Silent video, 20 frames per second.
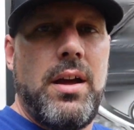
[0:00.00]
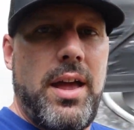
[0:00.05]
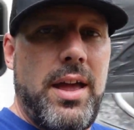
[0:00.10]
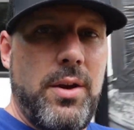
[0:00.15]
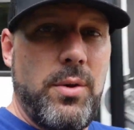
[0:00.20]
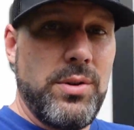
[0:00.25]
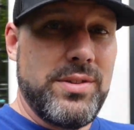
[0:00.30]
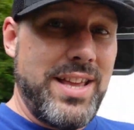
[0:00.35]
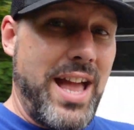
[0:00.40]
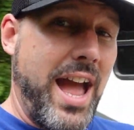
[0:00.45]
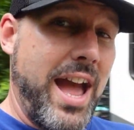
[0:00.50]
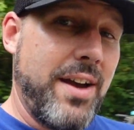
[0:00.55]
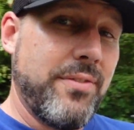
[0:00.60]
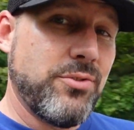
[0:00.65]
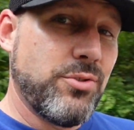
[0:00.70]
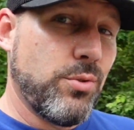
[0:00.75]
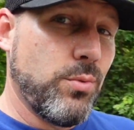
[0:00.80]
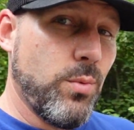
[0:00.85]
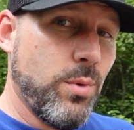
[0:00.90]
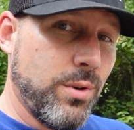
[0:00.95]
It was
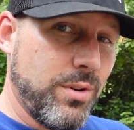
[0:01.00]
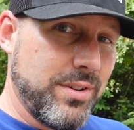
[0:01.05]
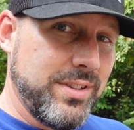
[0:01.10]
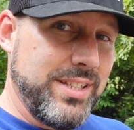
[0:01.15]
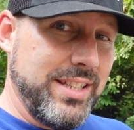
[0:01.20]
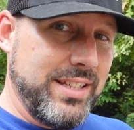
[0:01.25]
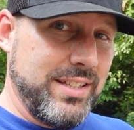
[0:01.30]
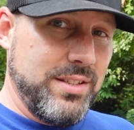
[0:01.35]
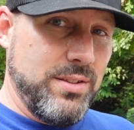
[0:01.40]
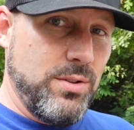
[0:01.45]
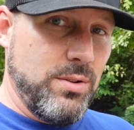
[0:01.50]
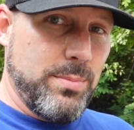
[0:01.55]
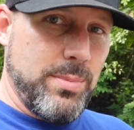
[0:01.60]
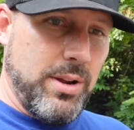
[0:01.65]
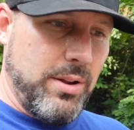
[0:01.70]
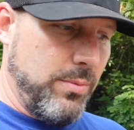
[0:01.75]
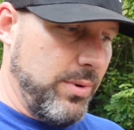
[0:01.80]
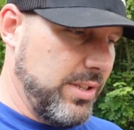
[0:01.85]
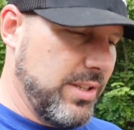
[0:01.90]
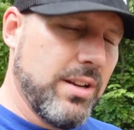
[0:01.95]
after warranty too,
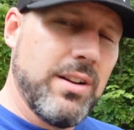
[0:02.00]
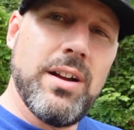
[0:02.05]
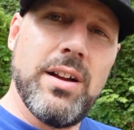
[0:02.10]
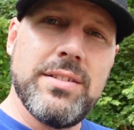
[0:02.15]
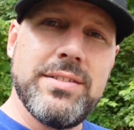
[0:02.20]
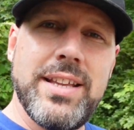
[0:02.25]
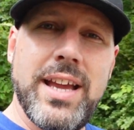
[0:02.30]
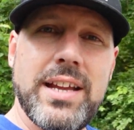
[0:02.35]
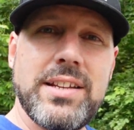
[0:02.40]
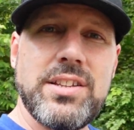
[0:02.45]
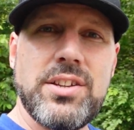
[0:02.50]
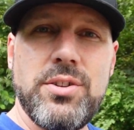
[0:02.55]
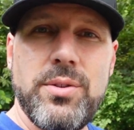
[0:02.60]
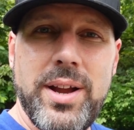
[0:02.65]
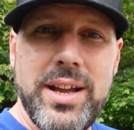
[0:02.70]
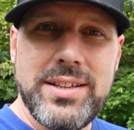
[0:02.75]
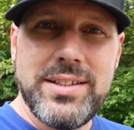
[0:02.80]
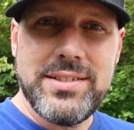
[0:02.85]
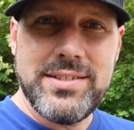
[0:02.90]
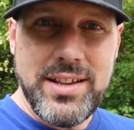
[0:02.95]
but we contacted
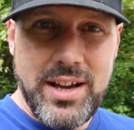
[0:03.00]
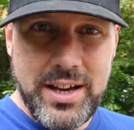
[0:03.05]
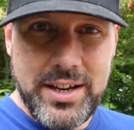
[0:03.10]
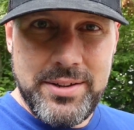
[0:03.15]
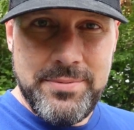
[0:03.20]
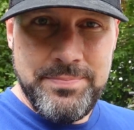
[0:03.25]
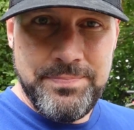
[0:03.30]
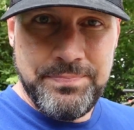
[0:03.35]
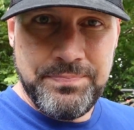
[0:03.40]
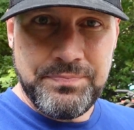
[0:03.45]
Grand Design